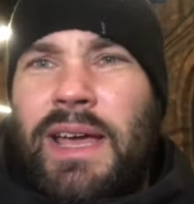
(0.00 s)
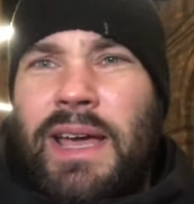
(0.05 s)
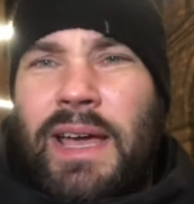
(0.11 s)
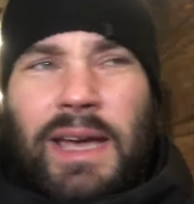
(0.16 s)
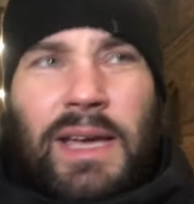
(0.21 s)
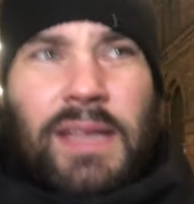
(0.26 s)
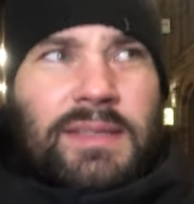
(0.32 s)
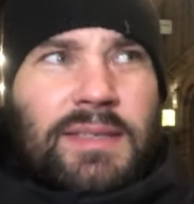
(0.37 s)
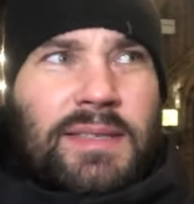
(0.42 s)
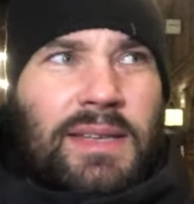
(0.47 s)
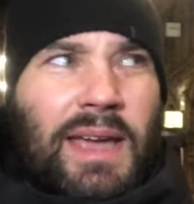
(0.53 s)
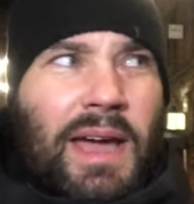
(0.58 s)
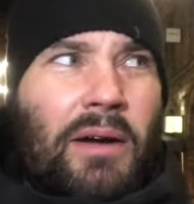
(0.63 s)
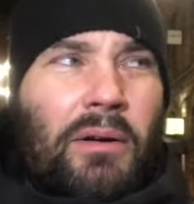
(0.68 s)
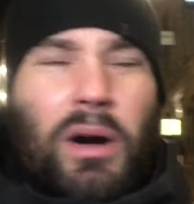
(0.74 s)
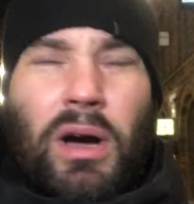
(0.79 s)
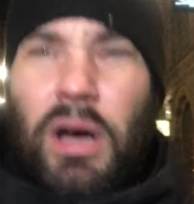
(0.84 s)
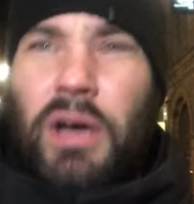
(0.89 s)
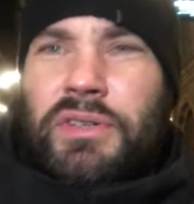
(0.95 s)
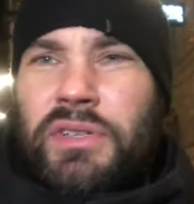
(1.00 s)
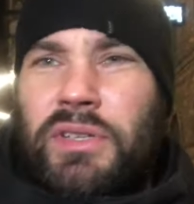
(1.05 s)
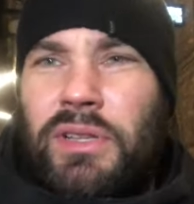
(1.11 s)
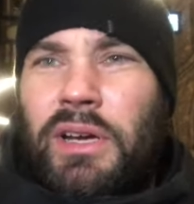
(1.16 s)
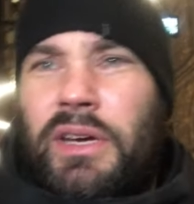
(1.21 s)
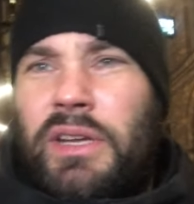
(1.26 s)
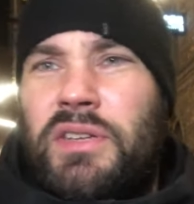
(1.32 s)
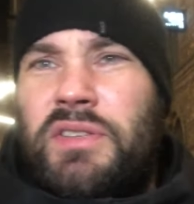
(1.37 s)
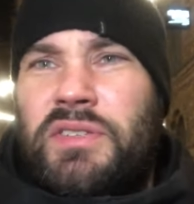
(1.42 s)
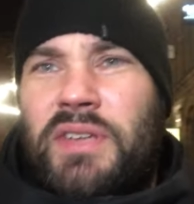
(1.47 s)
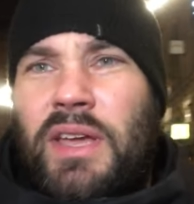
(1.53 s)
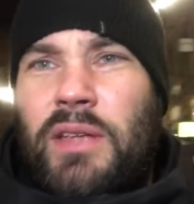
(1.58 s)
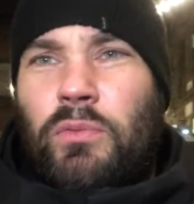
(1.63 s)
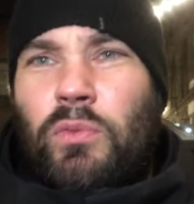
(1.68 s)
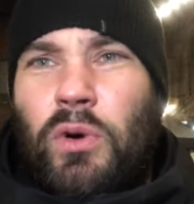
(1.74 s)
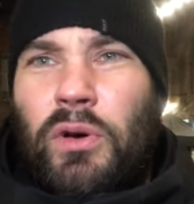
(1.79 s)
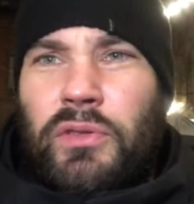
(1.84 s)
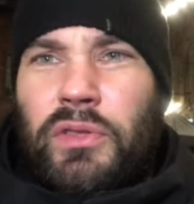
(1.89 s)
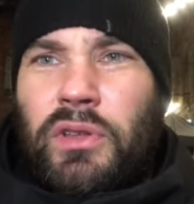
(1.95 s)
and see how harsh the light is and
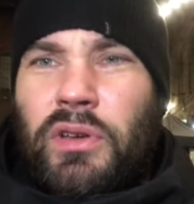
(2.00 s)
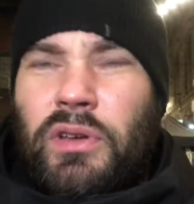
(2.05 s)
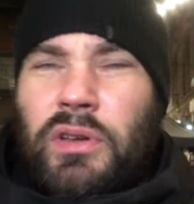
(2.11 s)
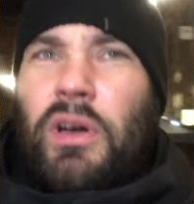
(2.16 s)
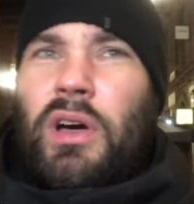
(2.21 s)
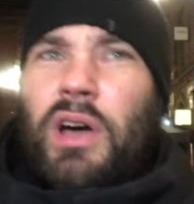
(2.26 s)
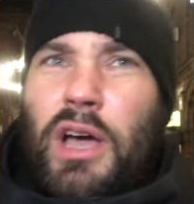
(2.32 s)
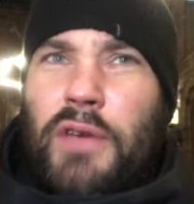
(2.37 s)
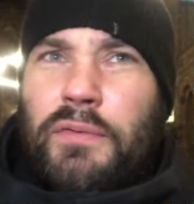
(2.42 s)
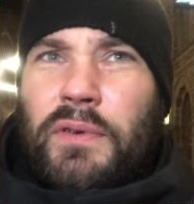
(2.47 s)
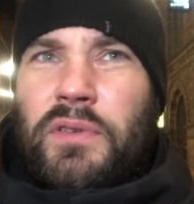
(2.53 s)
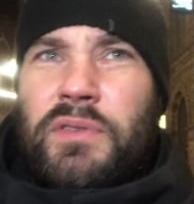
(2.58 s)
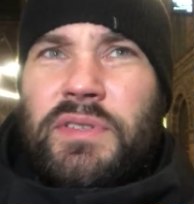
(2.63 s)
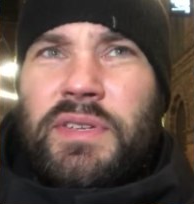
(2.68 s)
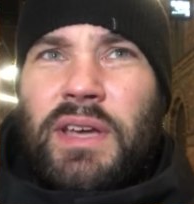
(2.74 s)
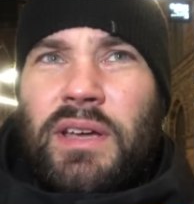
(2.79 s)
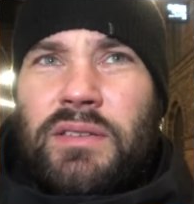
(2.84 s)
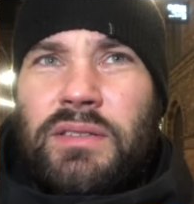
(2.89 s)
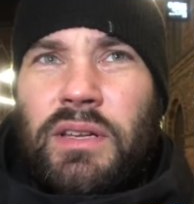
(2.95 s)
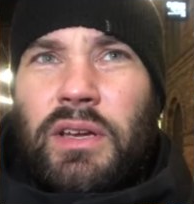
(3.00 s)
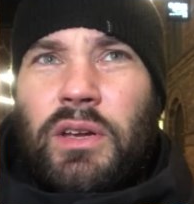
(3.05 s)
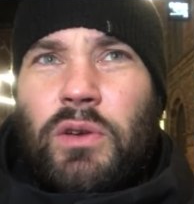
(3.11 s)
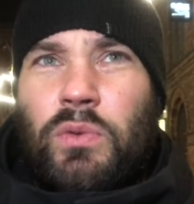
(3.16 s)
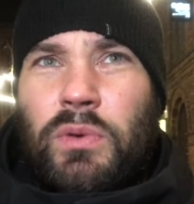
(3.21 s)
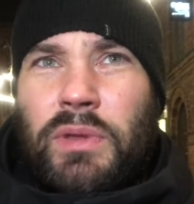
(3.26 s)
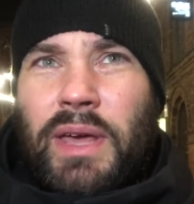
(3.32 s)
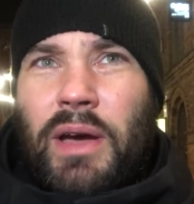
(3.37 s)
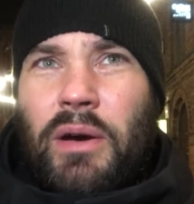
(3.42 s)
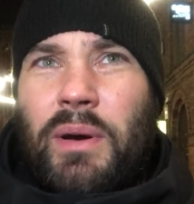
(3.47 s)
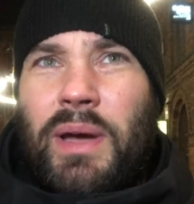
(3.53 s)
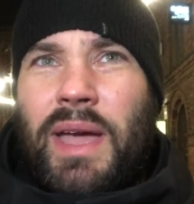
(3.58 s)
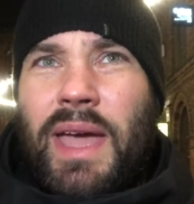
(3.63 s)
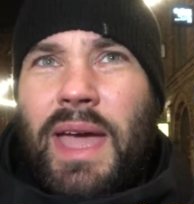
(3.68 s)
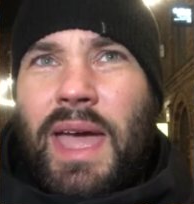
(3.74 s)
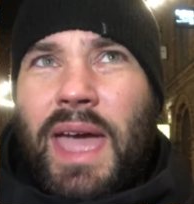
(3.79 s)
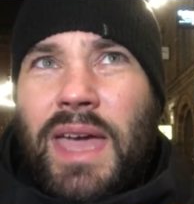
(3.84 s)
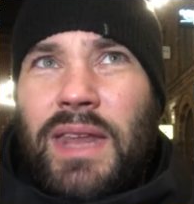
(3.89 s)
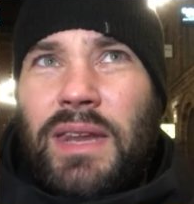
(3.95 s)
what the iPhone sounds like without
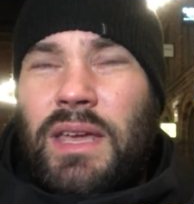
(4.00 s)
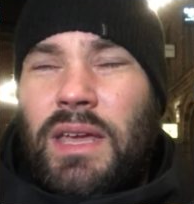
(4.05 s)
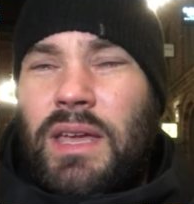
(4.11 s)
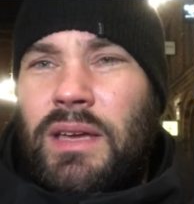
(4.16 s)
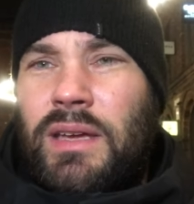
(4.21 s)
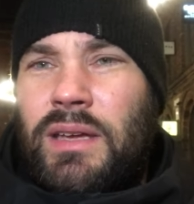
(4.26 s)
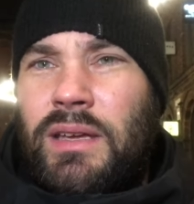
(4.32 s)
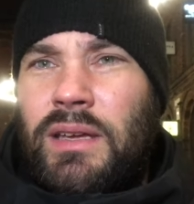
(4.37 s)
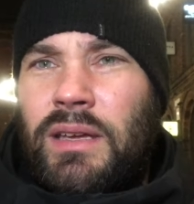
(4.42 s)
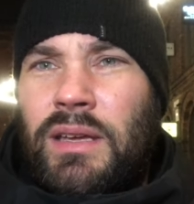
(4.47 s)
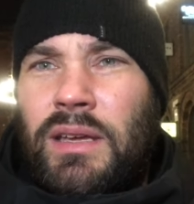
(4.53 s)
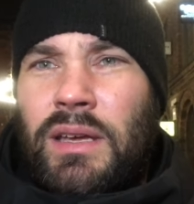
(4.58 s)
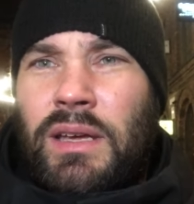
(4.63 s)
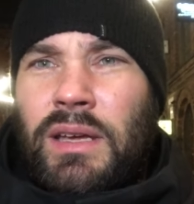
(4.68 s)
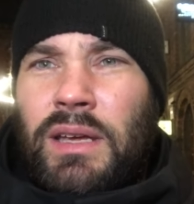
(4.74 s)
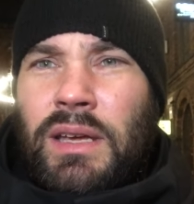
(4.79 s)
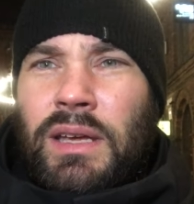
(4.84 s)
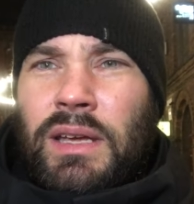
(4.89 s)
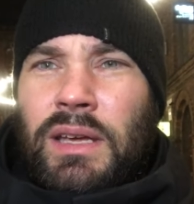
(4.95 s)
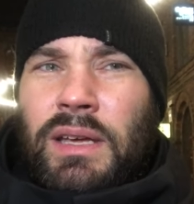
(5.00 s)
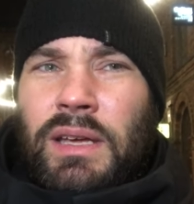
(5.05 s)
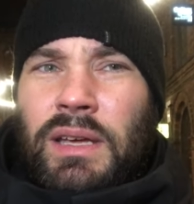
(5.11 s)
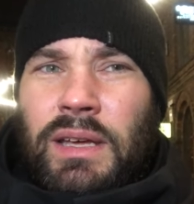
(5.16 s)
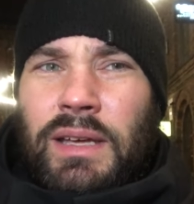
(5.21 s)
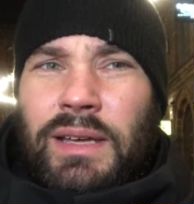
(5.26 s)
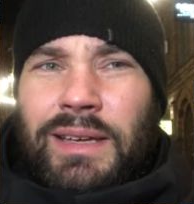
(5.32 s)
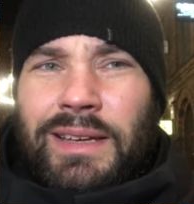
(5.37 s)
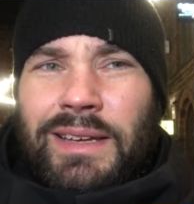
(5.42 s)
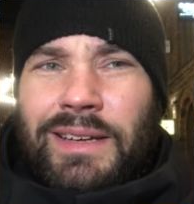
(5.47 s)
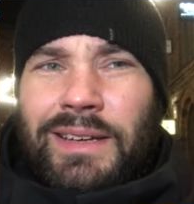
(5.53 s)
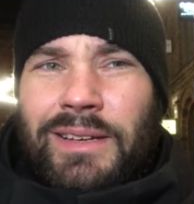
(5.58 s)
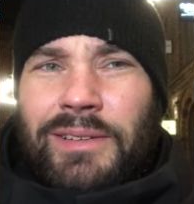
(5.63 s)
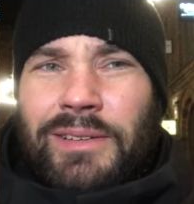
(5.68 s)
any uh,